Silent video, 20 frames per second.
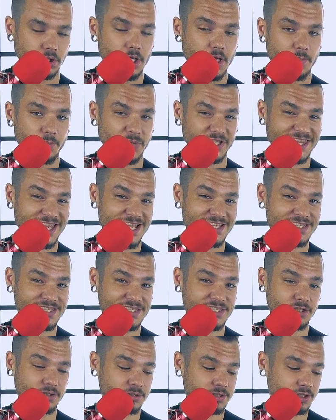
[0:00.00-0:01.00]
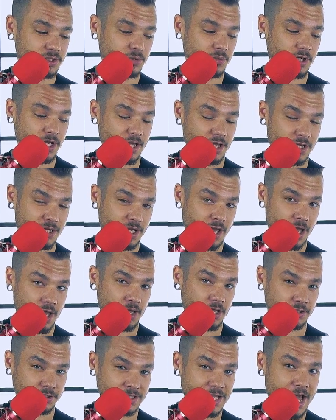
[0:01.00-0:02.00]
But that's still to do
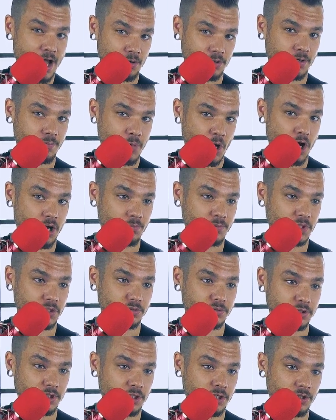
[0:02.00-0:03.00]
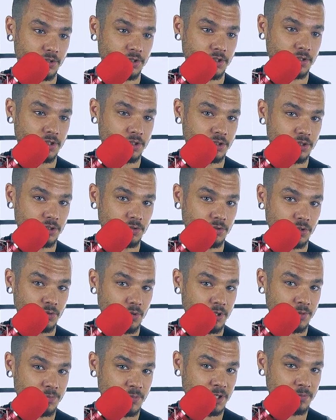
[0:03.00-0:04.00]
a louder palm mute. You know, you can do, you
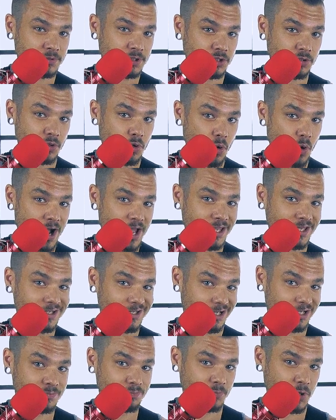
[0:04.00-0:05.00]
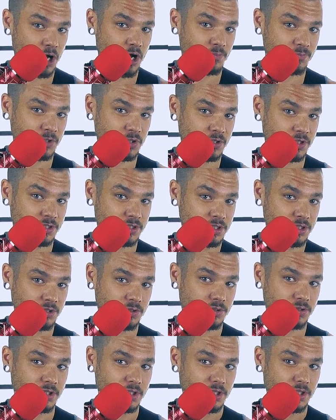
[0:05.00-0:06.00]
want to be able to do quiet unpalm muted
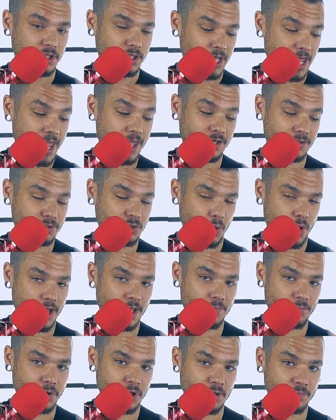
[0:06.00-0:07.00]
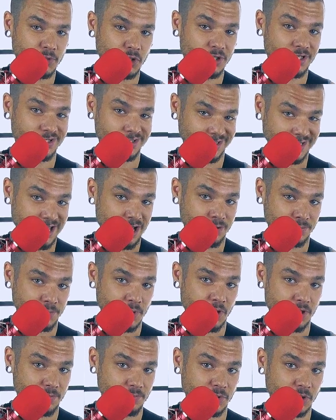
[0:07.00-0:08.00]
too, and quiet palm muted and loud
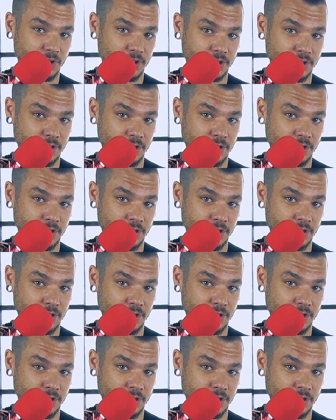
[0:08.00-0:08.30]
palm muted, you